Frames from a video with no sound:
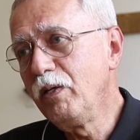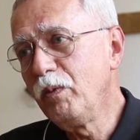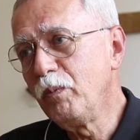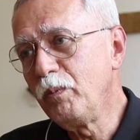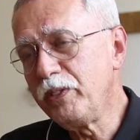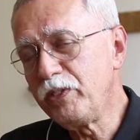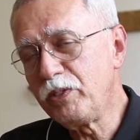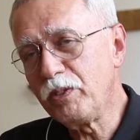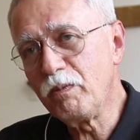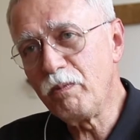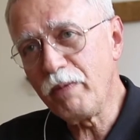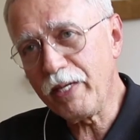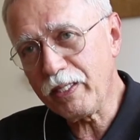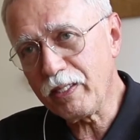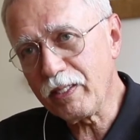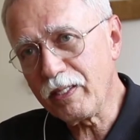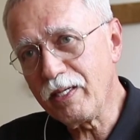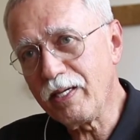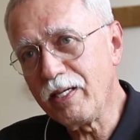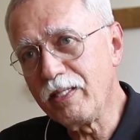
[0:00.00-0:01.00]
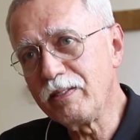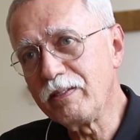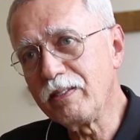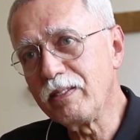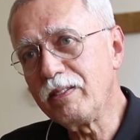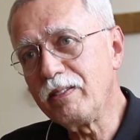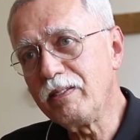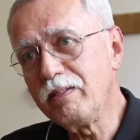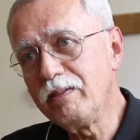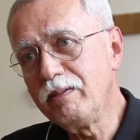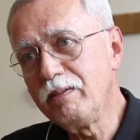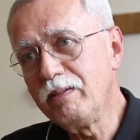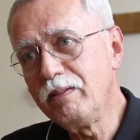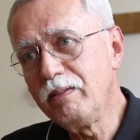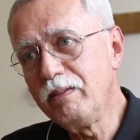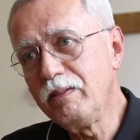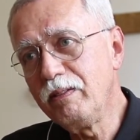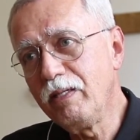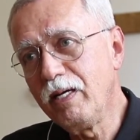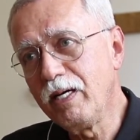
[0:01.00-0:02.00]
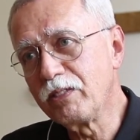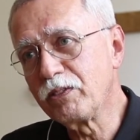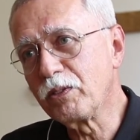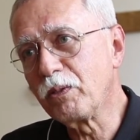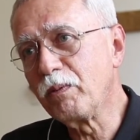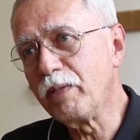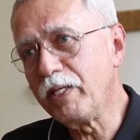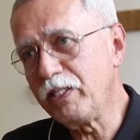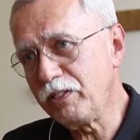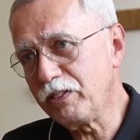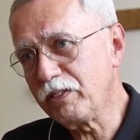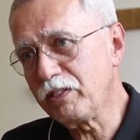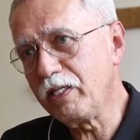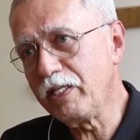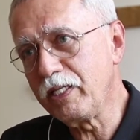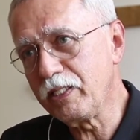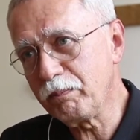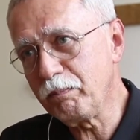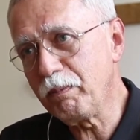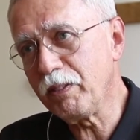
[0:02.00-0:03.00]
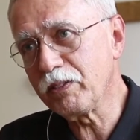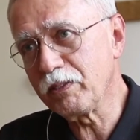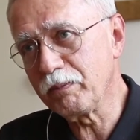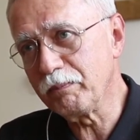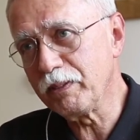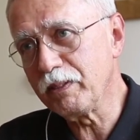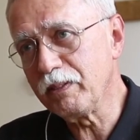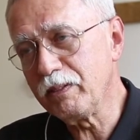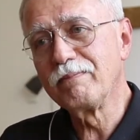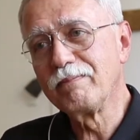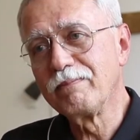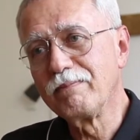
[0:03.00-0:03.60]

we should recognize it as graciously as possible.